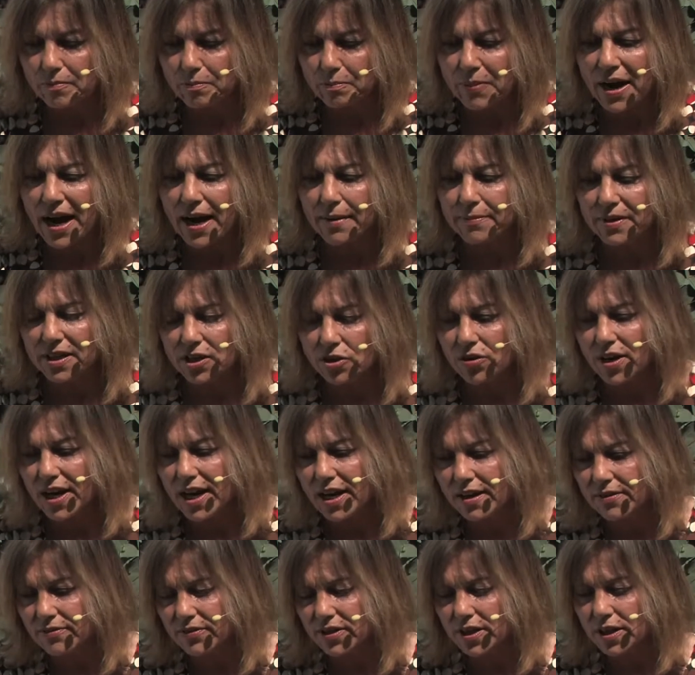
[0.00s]
Bobby
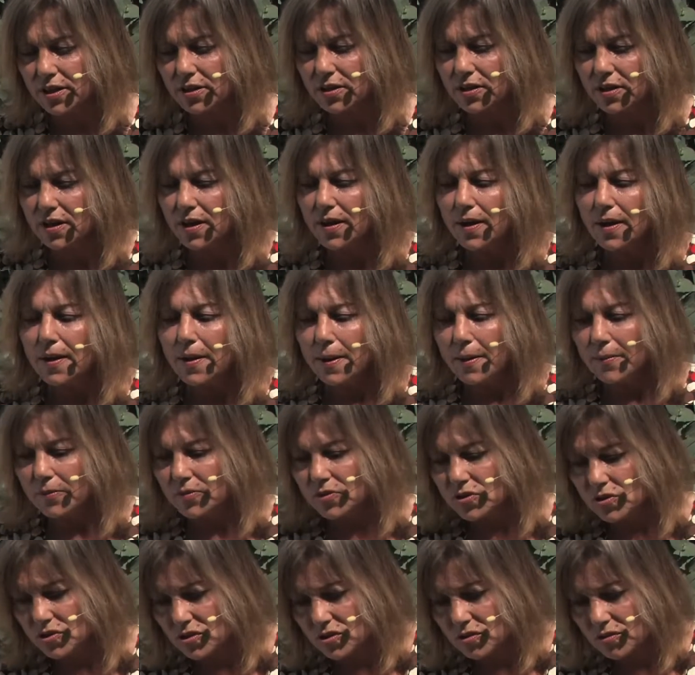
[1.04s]
Craven,
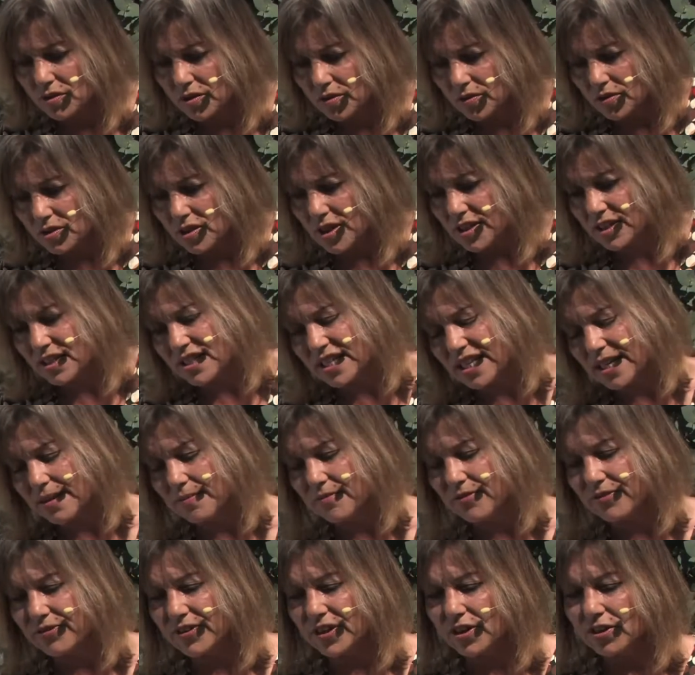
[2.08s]
a
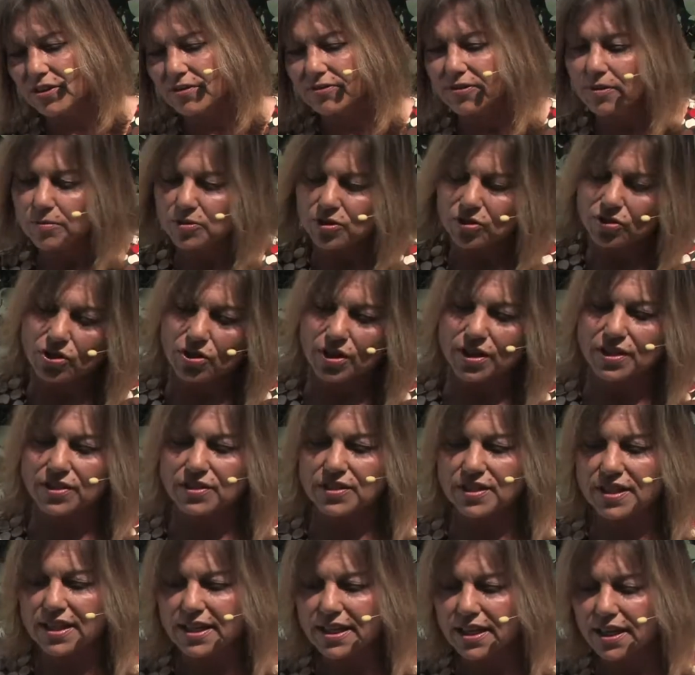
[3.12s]
steam fitter from New York
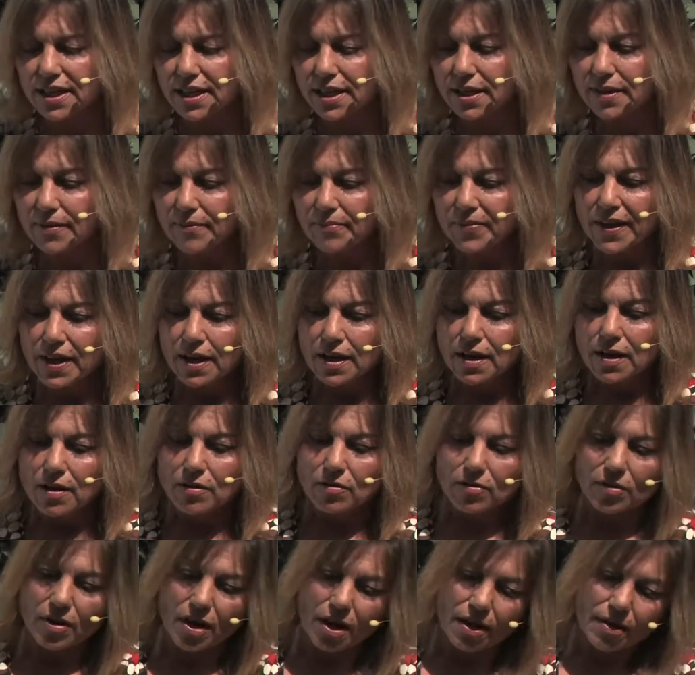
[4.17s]
City,
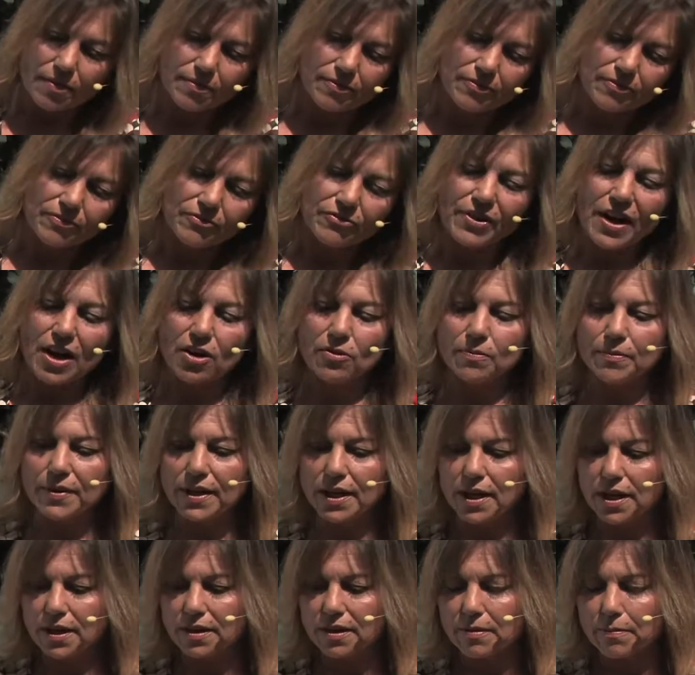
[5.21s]
found
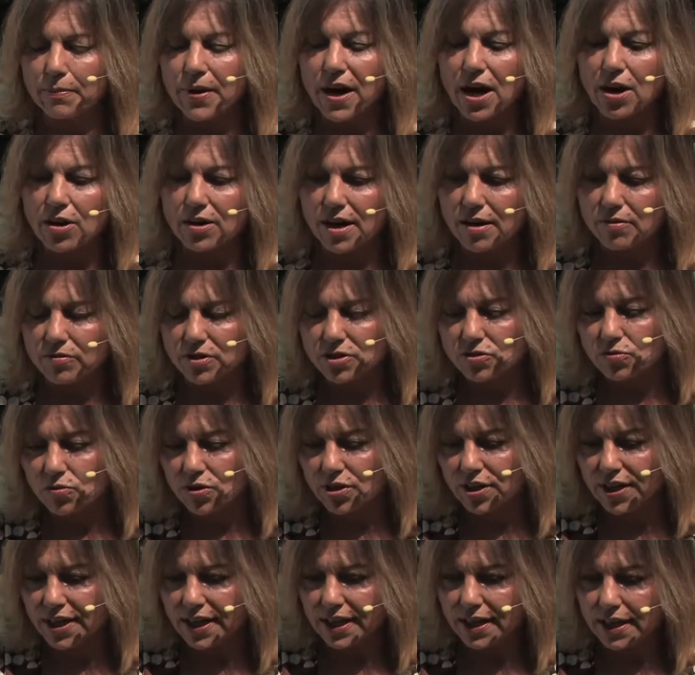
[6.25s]
me in the bar I was
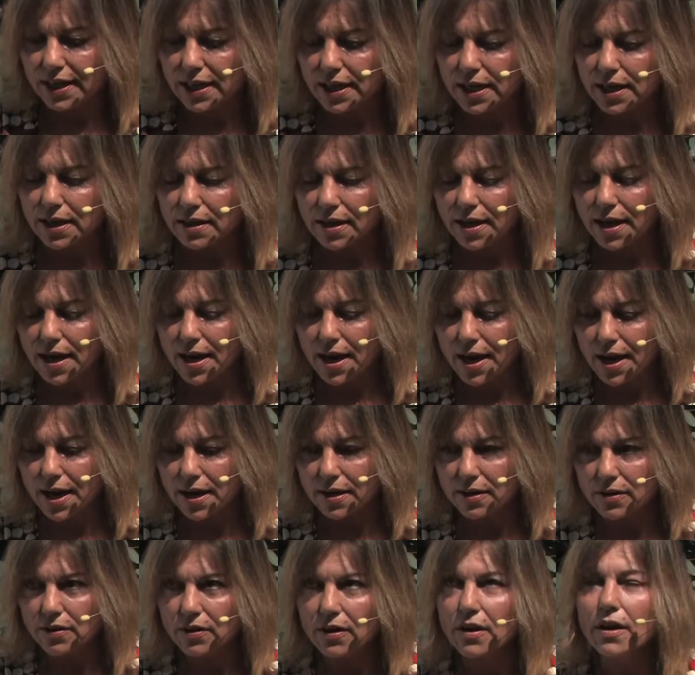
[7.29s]
working in,
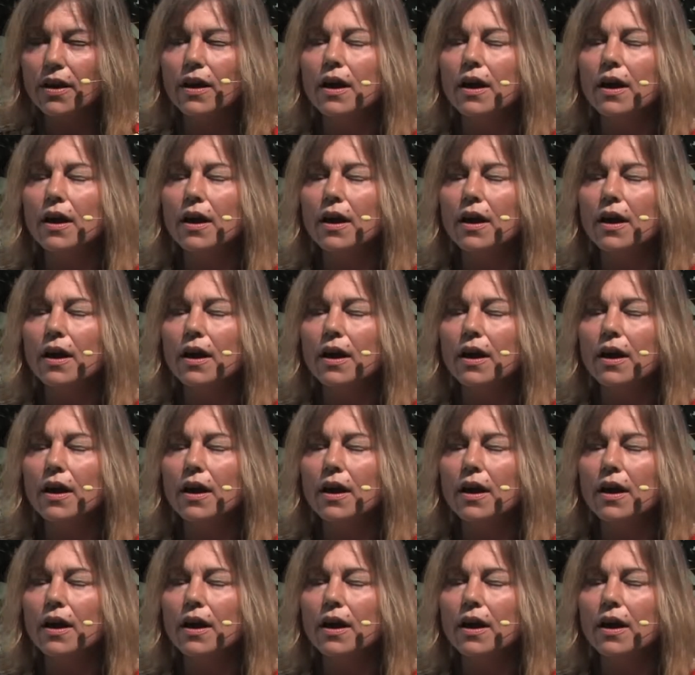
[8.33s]
and